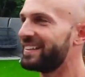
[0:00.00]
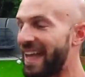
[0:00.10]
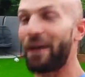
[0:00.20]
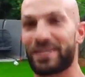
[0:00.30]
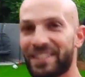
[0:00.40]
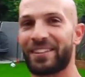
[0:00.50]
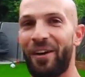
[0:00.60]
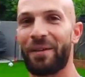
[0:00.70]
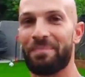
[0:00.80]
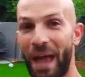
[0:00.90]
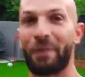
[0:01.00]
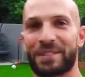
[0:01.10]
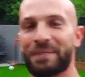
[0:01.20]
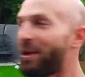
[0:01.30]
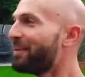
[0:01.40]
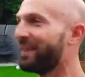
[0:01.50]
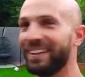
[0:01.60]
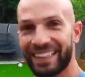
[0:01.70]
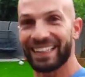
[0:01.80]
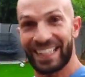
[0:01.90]
Now is the time. Now is the
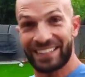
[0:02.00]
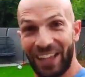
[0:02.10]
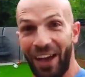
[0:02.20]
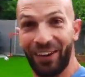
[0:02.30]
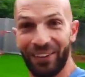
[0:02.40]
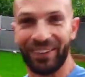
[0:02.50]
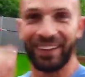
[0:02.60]
moment. Let's go!